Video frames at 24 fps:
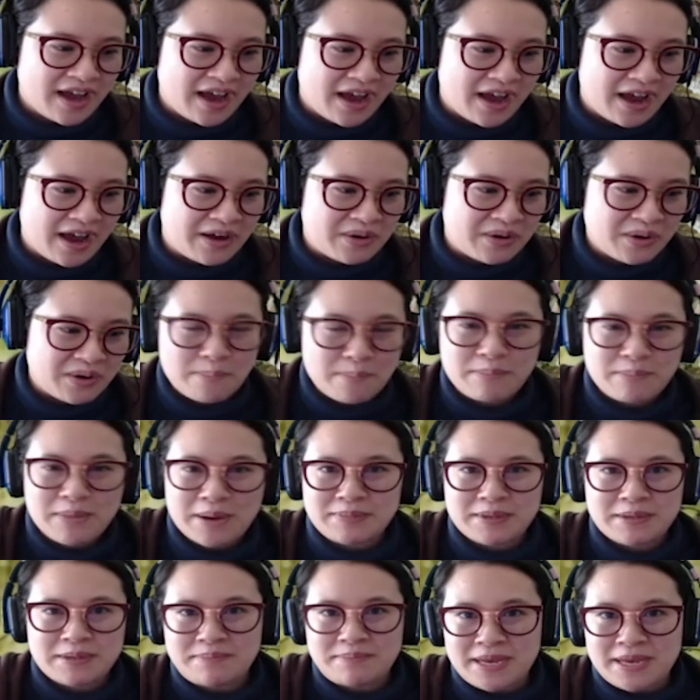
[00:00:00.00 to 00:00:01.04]
I don't know,
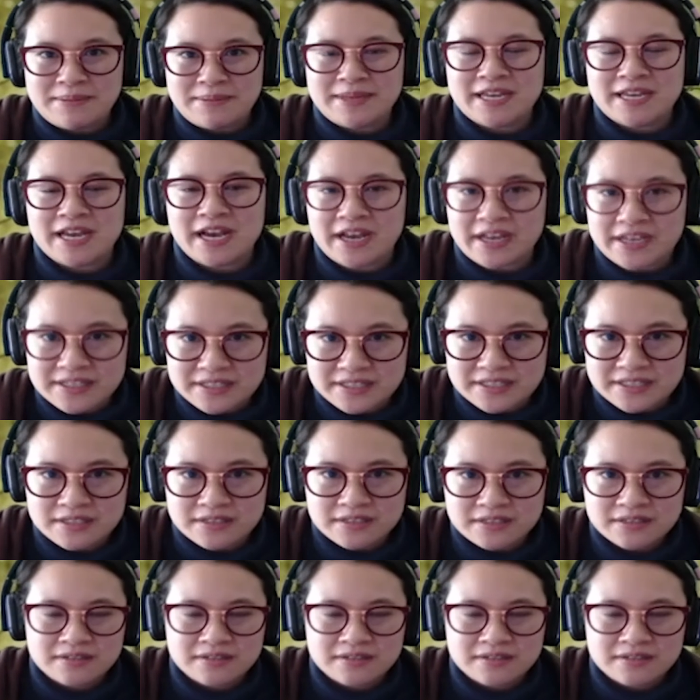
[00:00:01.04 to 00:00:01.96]
Muppet Baby Heist,